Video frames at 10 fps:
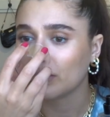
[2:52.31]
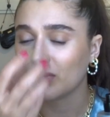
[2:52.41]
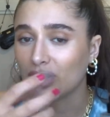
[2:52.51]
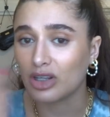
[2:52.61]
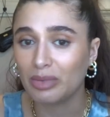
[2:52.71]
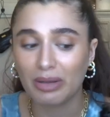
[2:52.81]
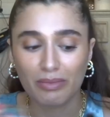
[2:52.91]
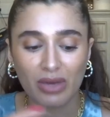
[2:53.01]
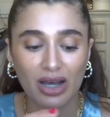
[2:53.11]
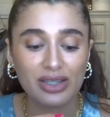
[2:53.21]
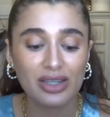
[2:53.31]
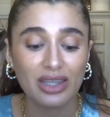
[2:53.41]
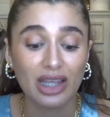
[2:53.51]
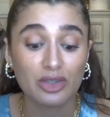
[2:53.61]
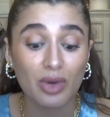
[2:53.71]
with a little bit of musk,
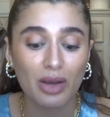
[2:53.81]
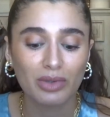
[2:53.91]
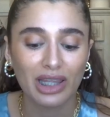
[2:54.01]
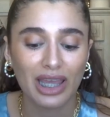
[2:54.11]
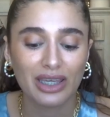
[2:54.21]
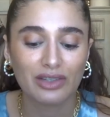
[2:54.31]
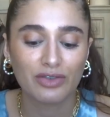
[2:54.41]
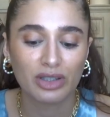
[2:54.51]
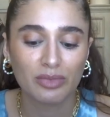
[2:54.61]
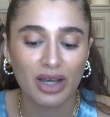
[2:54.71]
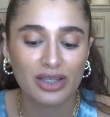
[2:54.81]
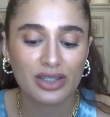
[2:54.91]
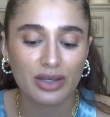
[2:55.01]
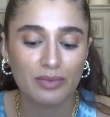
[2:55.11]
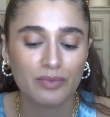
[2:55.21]
and that's why I really like it for the
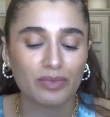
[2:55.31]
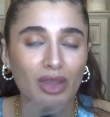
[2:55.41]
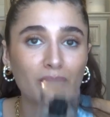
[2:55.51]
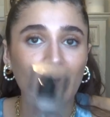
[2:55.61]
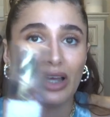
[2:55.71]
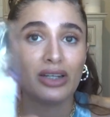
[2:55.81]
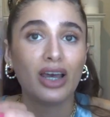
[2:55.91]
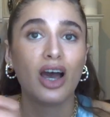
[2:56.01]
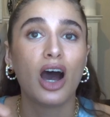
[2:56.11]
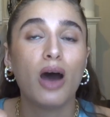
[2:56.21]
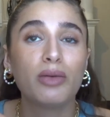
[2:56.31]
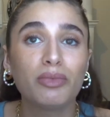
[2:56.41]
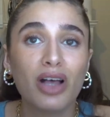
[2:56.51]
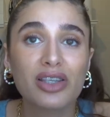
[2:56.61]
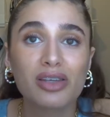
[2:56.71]
musk. But
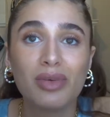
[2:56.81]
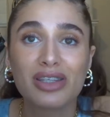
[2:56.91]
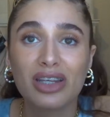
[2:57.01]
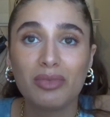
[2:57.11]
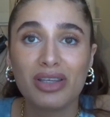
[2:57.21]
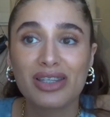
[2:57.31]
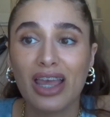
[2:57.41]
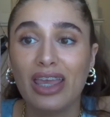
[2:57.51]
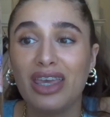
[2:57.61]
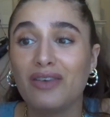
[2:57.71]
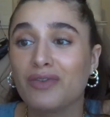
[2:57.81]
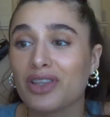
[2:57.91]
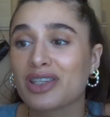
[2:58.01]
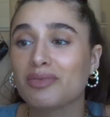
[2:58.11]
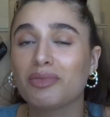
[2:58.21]
Almond Blossom is going to be staying in for
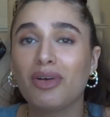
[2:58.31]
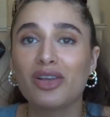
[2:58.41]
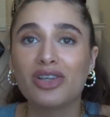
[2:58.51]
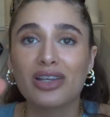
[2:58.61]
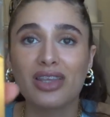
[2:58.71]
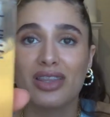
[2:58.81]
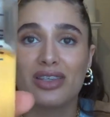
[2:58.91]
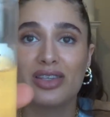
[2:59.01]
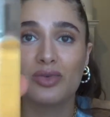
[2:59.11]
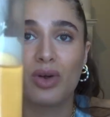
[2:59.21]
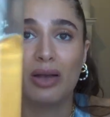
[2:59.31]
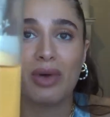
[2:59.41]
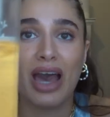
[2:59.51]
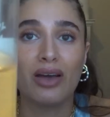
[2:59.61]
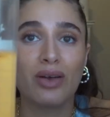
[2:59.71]
the summer project. This is where I'm
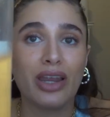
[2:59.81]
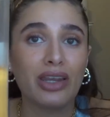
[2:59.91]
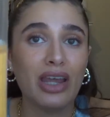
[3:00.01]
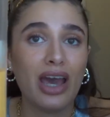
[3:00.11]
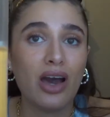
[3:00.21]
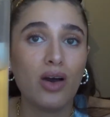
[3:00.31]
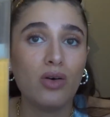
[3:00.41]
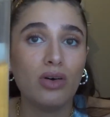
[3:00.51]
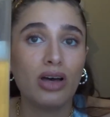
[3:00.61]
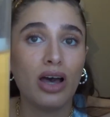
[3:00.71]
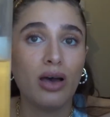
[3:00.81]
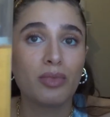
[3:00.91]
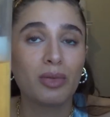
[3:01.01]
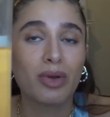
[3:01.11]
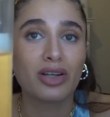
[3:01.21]
at right now.
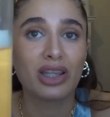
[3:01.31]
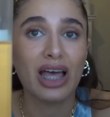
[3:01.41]
Compared to